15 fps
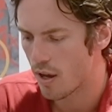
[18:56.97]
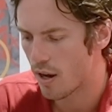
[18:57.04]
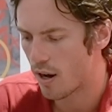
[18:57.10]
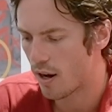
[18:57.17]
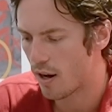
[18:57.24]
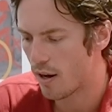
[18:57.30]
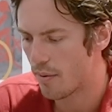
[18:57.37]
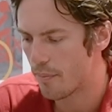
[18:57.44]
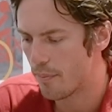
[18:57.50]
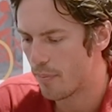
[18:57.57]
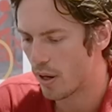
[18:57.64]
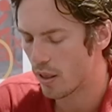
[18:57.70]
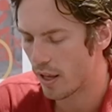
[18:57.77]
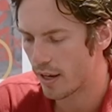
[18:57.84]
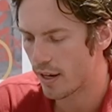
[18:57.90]
Um,
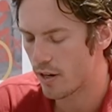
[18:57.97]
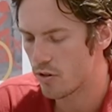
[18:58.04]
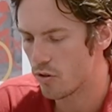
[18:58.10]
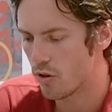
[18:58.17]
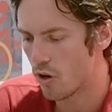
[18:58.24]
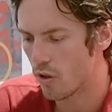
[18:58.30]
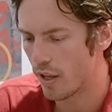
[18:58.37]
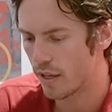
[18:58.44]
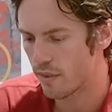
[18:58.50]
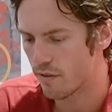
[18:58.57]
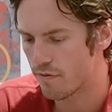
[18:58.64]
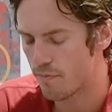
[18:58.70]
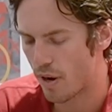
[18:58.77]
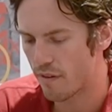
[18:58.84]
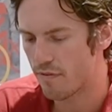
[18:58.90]
but like I do know, like the,
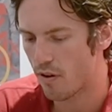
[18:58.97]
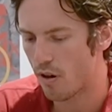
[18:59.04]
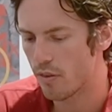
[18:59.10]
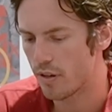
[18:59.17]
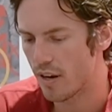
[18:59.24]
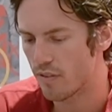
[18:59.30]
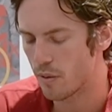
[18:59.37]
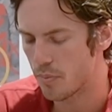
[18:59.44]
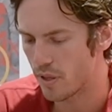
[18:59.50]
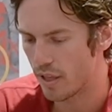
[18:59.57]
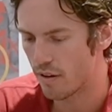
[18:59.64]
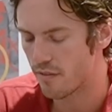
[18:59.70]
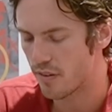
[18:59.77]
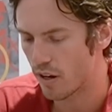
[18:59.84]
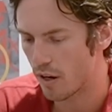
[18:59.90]
my father definitely played
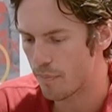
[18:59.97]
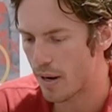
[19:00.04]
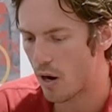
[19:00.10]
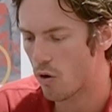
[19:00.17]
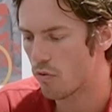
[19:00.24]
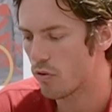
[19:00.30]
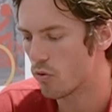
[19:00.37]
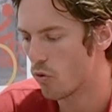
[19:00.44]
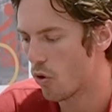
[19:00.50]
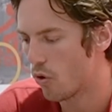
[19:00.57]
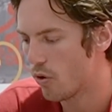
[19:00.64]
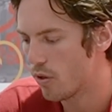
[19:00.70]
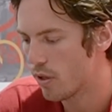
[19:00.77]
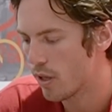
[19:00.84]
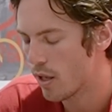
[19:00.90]
a very powerful
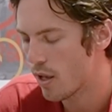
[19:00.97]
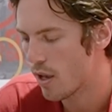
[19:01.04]
role.